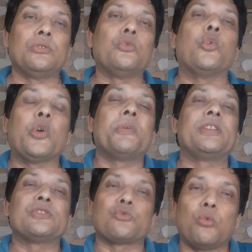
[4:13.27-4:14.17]
whoever
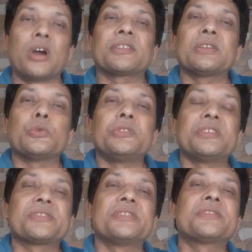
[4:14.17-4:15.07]
is working with
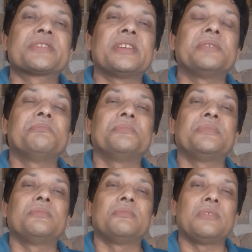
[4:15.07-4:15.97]
the system,
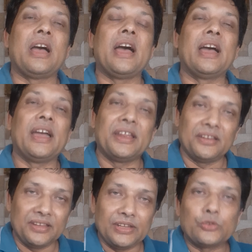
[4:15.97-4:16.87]

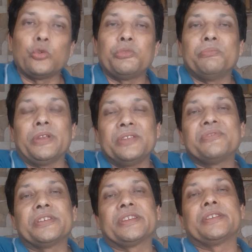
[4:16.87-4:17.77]
and it will be
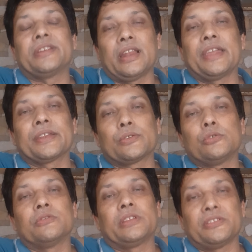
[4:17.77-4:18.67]
benefited like,
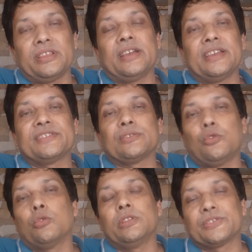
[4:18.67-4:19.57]
no, the as a
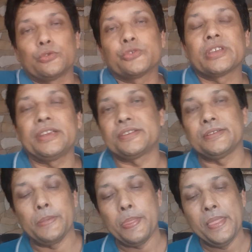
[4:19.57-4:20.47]
whole, the society.